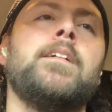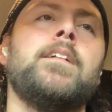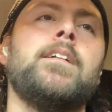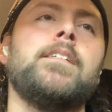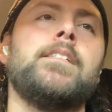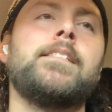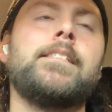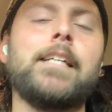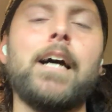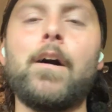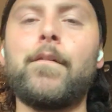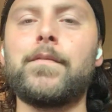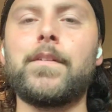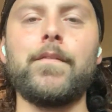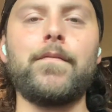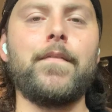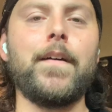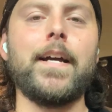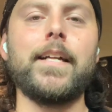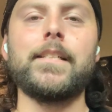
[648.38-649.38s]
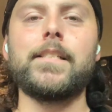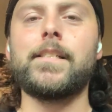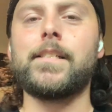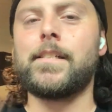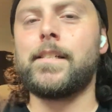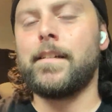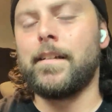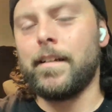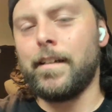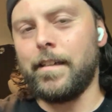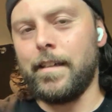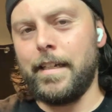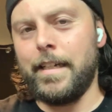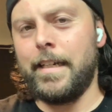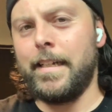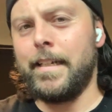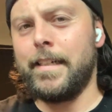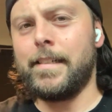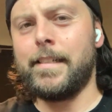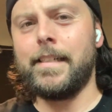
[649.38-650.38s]
self-defense
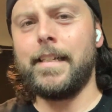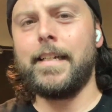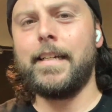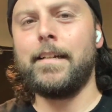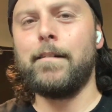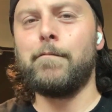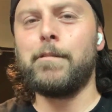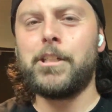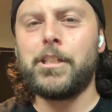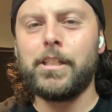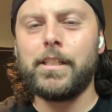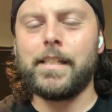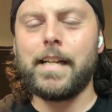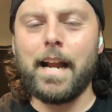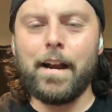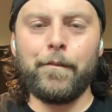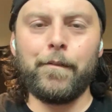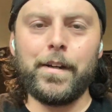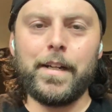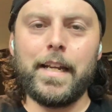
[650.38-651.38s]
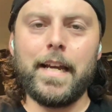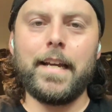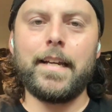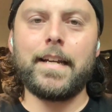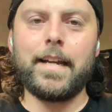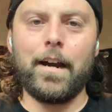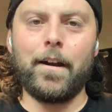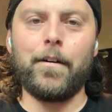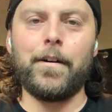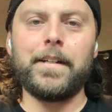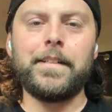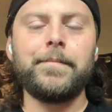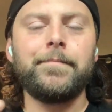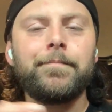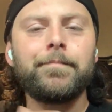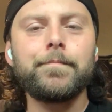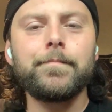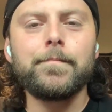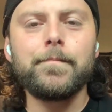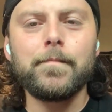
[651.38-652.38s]
EDC, which is everyday carry.
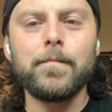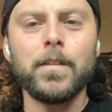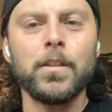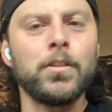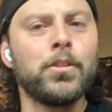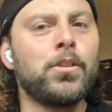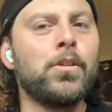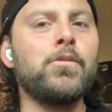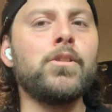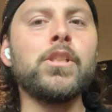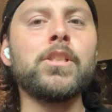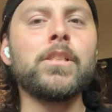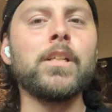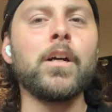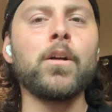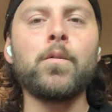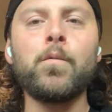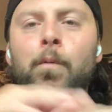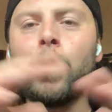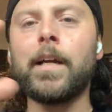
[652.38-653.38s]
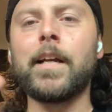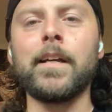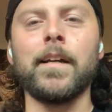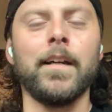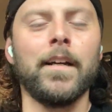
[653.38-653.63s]
So just a quick